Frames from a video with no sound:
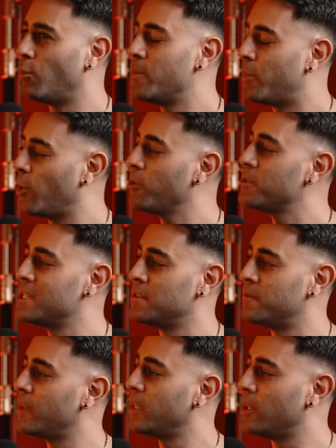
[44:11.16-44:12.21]
both did a
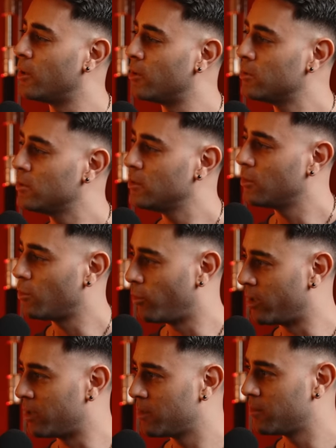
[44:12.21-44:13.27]
video
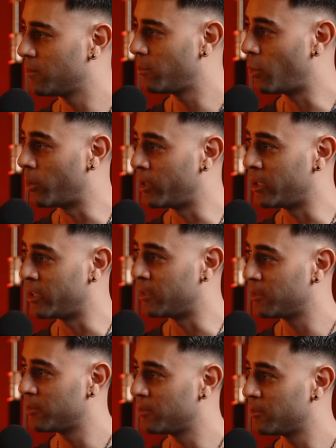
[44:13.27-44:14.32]
with Poi,
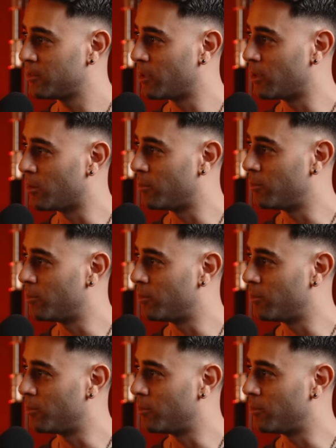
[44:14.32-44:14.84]
the